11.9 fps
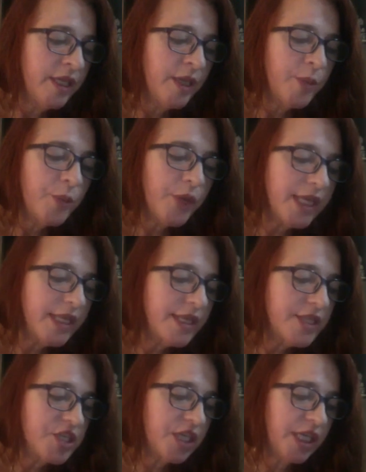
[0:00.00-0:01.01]
Break the
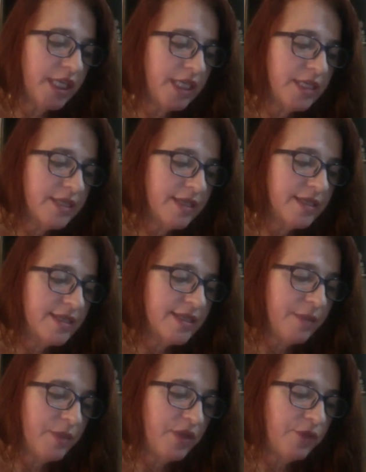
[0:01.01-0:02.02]
chains and
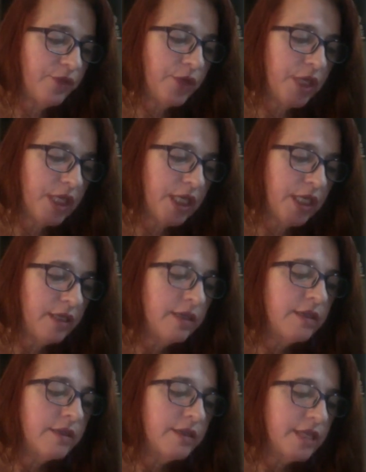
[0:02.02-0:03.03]
set me free.
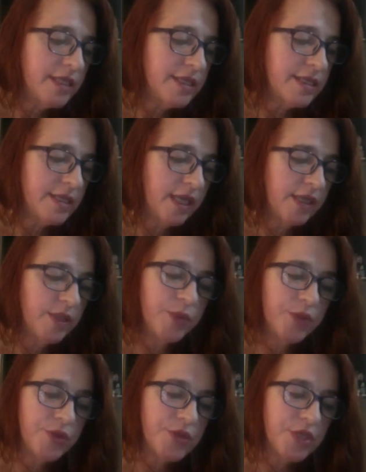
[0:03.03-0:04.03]
This is not the
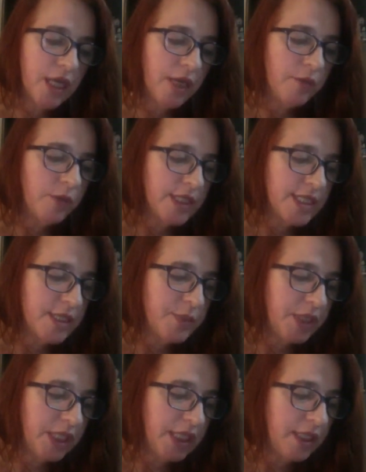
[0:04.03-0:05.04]
person I want to
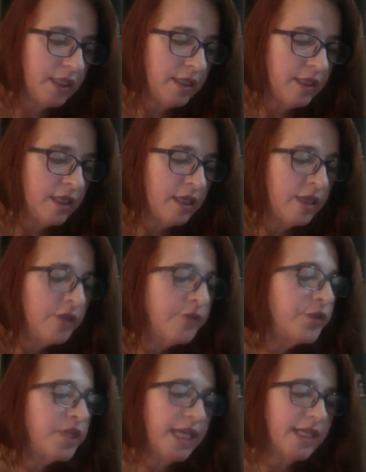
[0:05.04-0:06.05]
be.
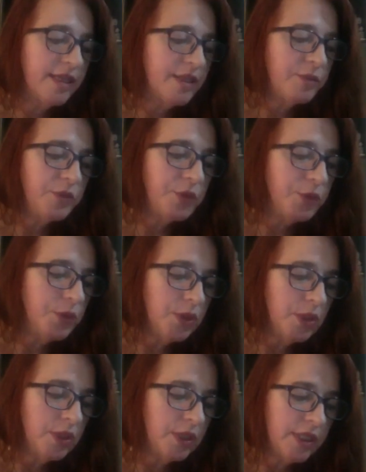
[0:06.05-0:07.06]
Forget the
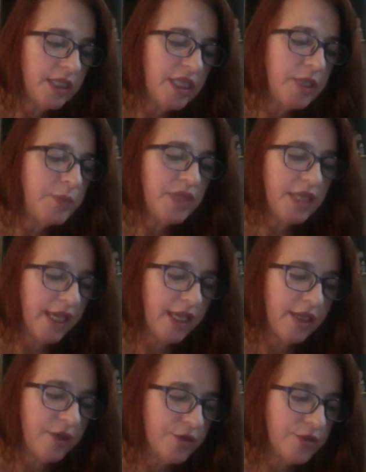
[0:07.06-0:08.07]
mule, keep the
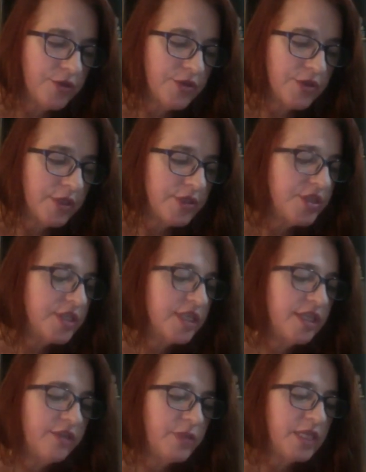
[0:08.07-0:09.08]
acres, just
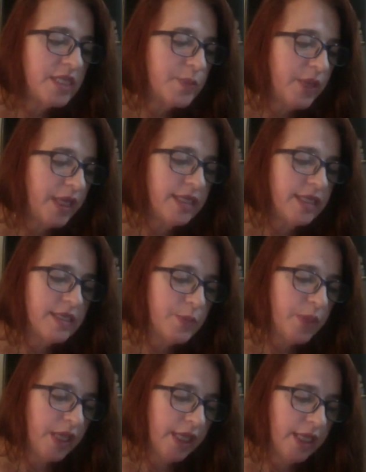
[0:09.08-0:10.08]
give me space, pen,